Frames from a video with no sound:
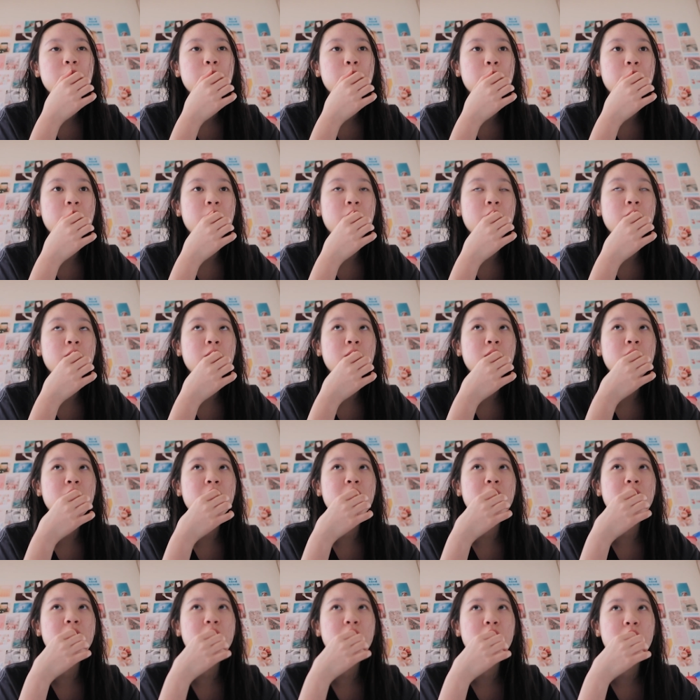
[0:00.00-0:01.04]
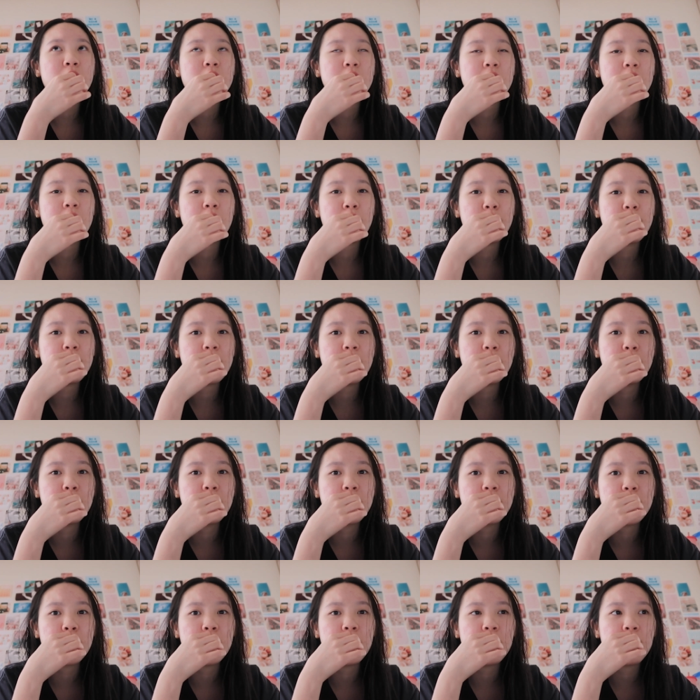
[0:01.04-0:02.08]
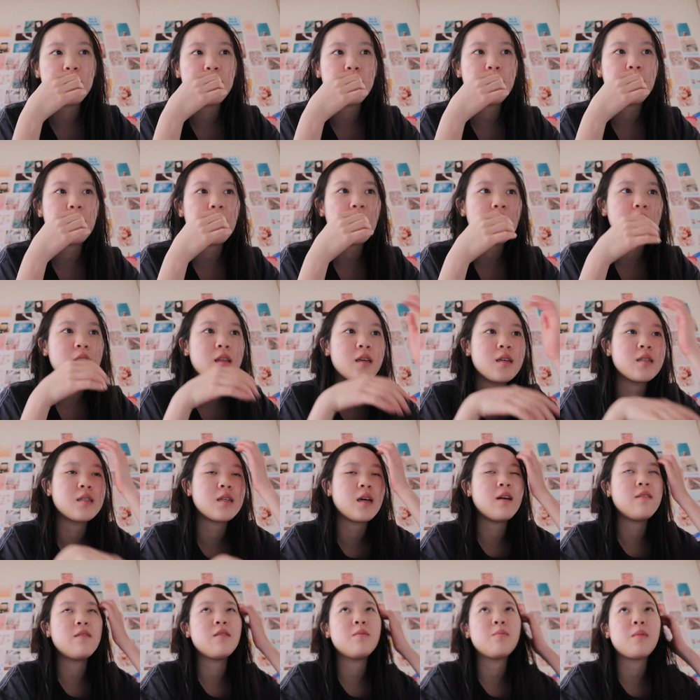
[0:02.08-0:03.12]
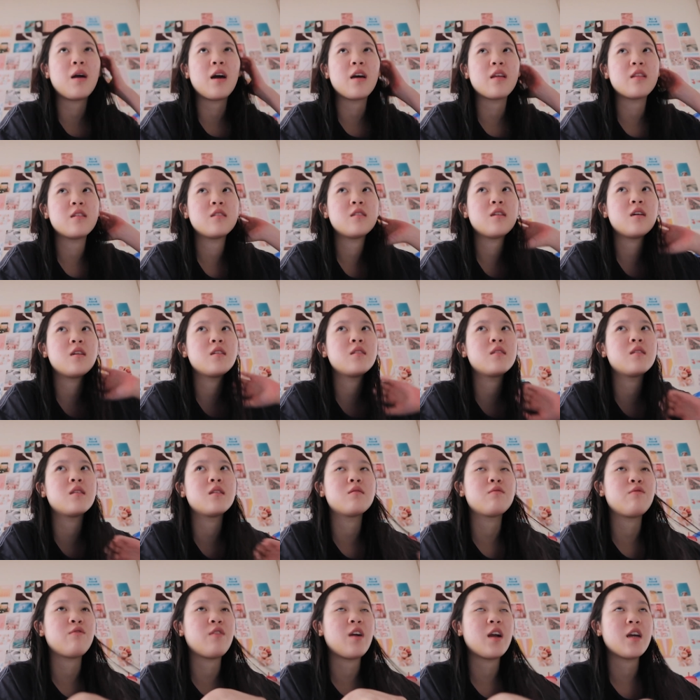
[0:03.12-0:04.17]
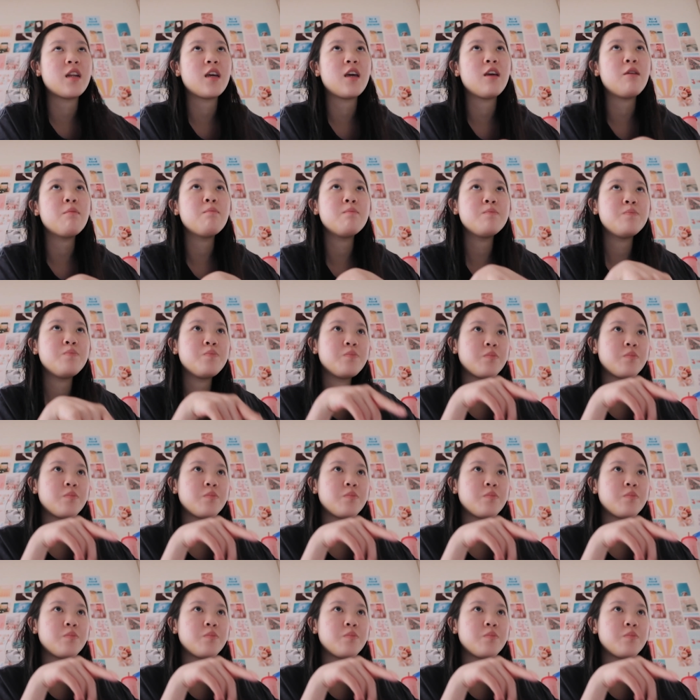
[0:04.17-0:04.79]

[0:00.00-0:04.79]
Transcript: but I need to like start studying and reviewing for math because I have a math test this Friday